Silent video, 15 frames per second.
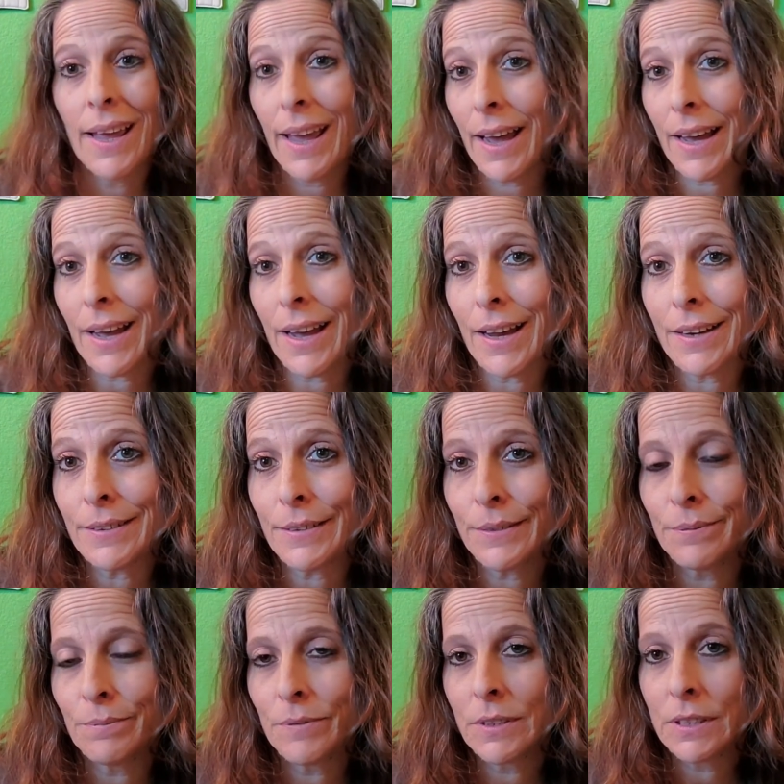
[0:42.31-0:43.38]
And
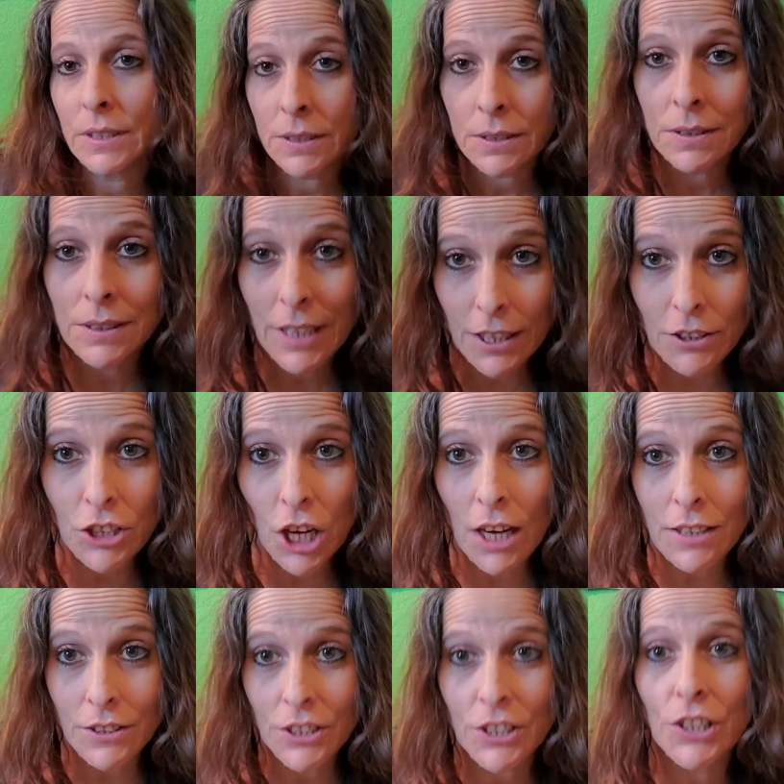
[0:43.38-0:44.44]
they'll
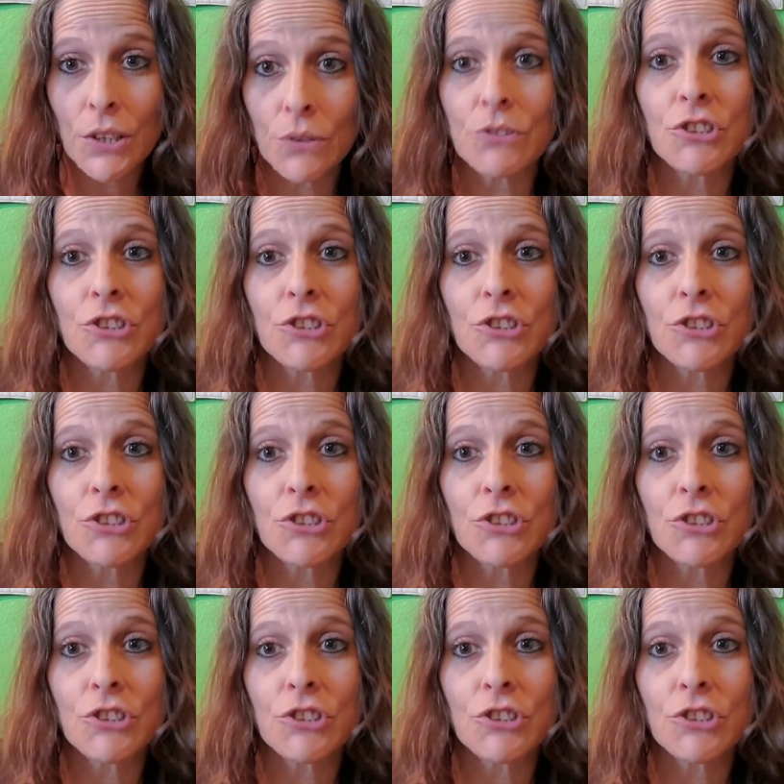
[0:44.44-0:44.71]
talk to you